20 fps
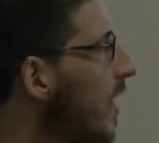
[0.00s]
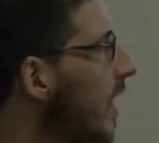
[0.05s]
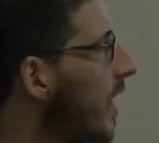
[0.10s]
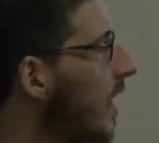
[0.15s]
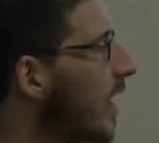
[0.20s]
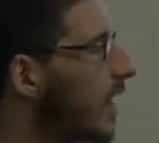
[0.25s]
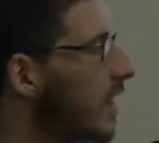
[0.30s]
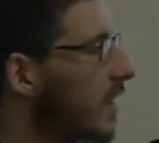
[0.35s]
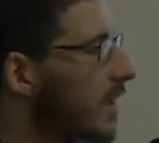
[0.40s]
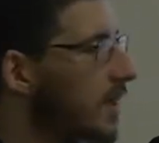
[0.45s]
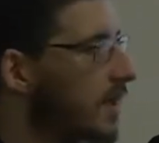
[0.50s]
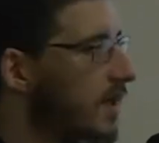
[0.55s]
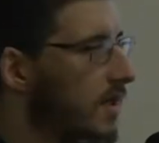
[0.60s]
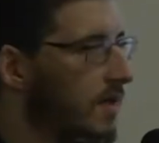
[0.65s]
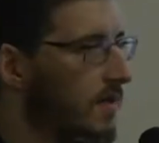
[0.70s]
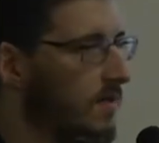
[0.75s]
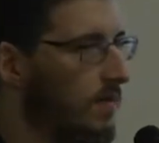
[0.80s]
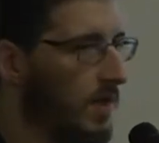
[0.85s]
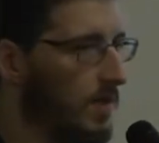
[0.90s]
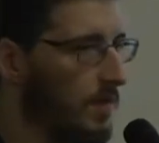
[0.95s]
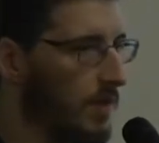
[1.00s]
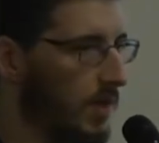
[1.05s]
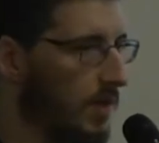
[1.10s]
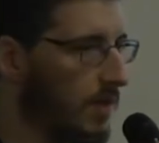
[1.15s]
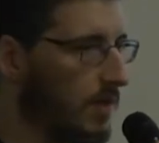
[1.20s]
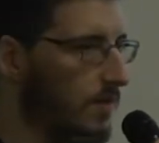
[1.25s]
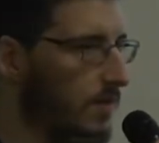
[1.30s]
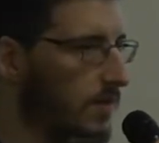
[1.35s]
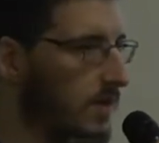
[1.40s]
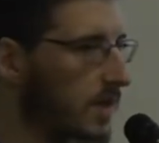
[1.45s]
And what we are
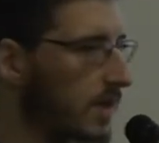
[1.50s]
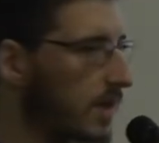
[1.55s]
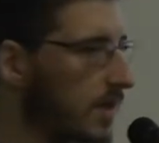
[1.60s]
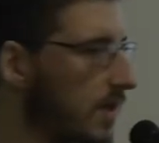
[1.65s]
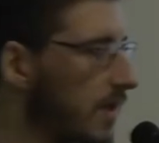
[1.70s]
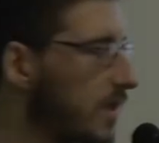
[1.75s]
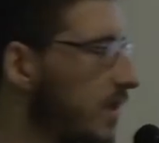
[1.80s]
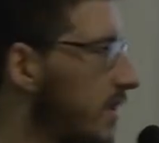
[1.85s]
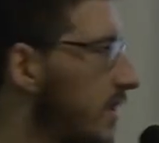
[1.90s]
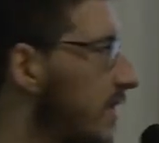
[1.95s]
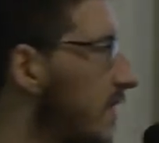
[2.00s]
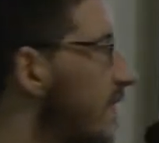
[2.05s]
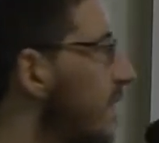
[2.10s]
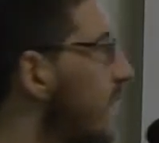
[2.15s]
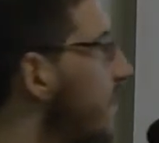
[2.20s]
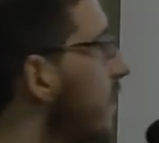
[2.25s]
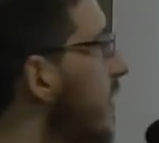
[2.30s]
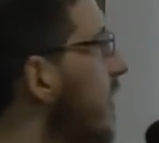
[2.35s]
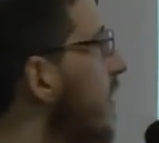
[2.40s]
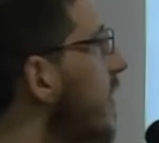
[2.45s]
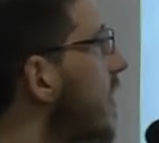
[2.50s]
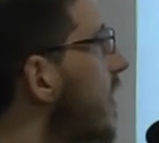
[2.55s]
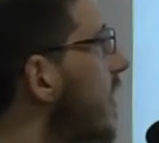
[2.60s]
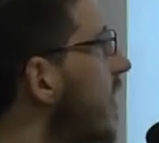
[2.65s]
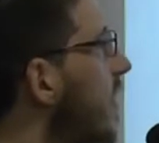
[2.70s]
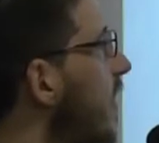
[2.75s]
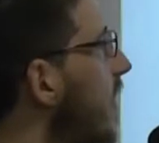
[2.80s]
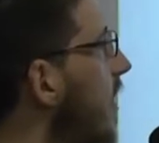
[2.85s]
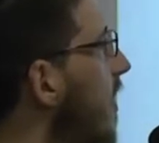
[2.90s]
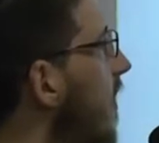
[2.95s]
using is this
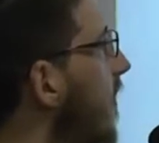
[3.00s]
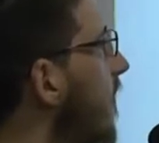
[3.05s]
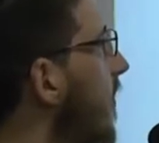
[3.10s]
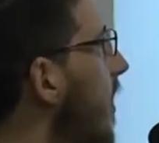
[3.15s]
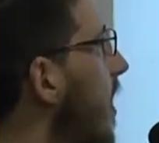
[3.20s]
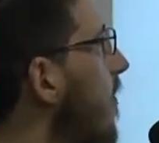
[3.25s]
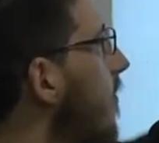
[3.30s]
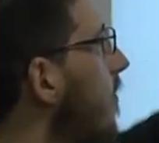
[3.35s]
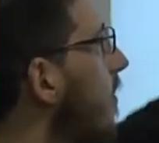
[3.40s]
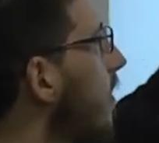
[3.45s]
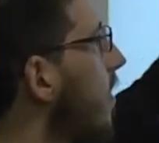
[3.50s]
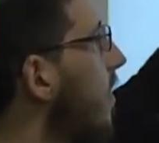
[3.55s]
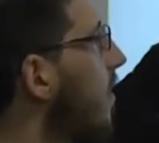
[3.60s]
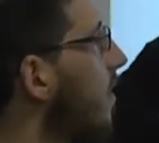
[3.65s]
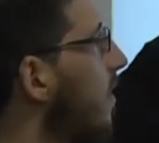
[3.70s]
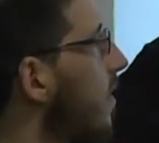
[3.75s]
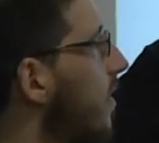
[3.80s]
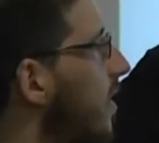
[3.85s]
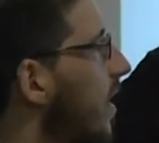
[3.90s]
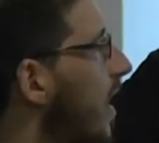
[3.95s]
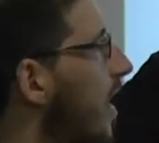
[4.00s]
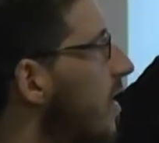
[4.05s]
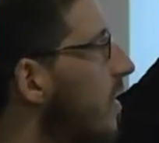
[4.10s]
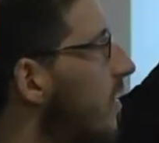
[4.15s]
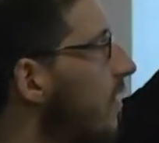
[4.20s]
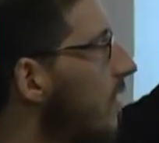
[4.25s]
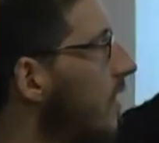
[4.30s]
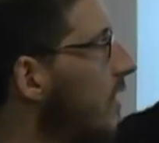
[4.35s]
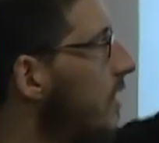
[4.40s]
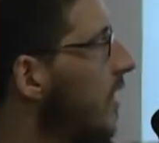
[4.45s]
framework called
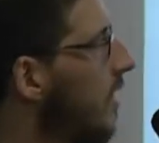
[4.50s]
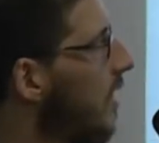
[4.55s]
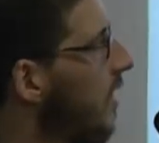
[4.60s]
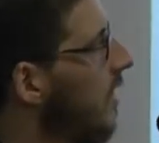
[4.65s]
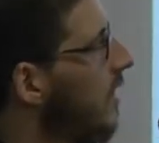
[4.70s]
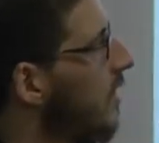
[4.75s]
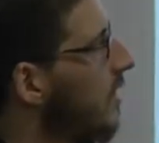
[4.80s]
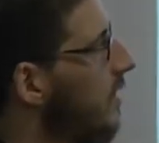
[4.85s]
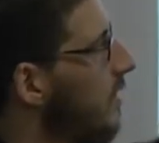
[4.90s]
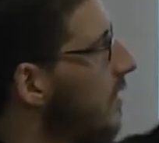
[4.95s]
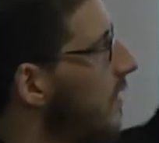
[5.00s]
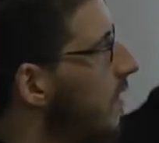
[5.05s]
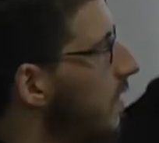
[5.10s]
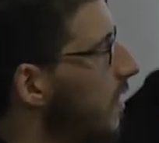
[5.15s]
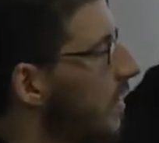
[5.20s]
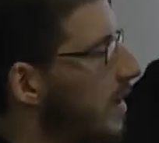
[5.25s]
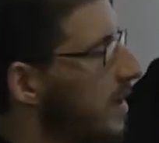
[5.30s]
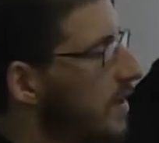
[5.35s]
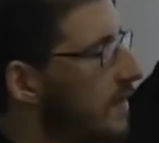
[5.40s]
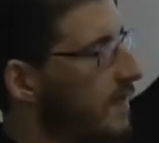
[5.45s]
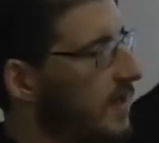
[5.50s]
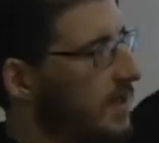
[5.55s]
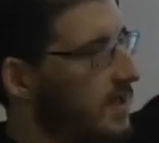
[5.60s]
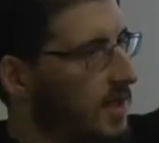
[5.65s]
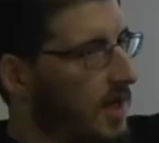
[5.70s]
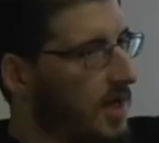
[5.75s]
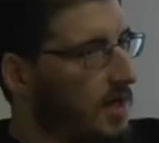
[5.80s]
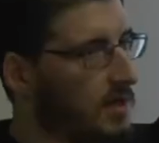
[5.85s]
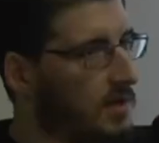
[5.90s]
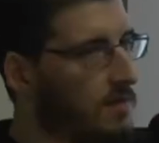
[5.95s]
Tango. So it has this
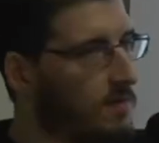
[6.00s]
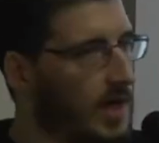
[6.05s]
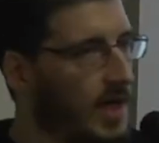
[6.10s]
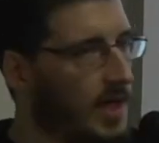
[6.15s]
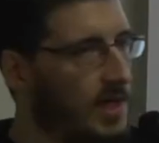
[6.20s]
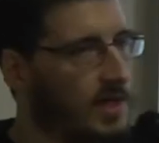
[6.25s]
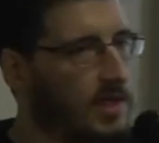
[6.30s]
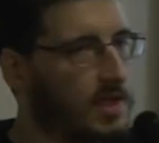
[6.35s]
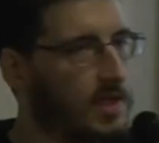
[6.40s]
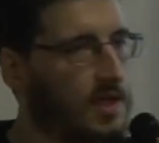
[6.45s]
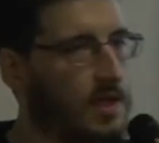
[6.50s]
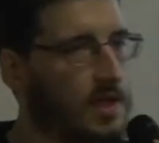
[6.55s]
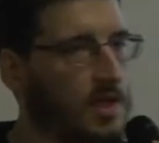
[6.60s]
Tango bus,